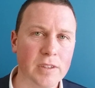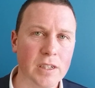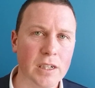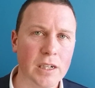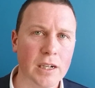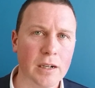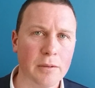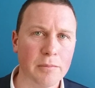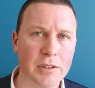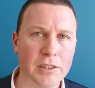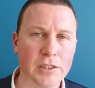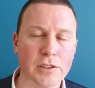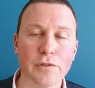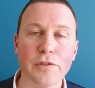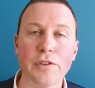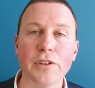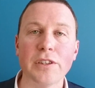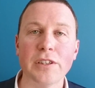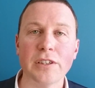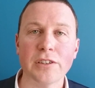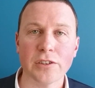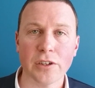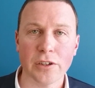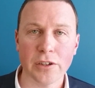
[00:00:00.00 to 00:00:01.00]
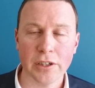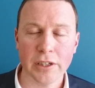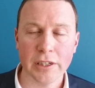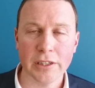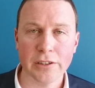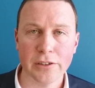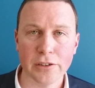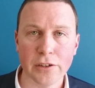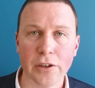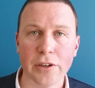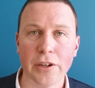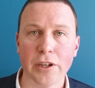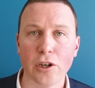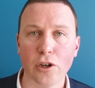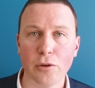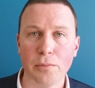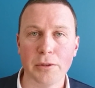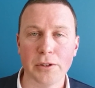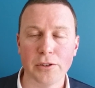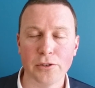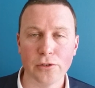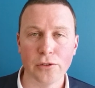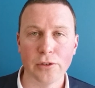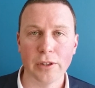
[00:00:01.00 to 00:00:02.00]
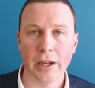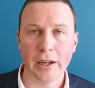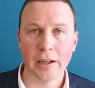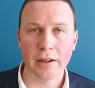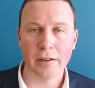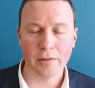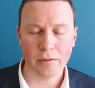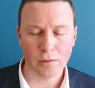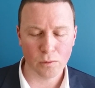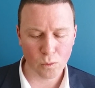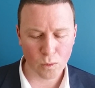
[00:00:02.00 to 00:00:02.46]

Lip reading: there's a few things I need to know to help you do that.